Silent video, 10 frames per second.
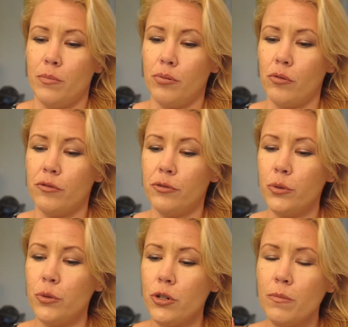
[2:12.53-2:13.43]
the
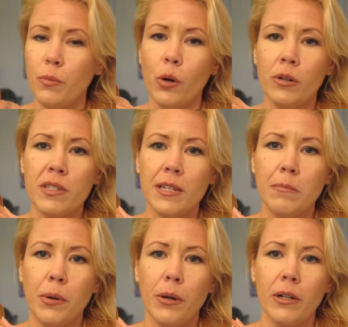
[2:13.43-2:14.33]
Profusion
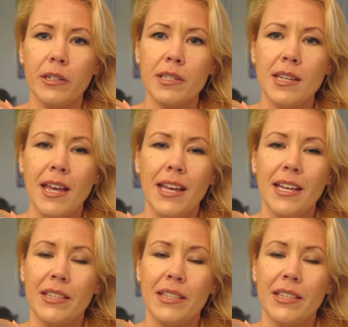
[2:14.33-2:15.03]
bronzing pearls.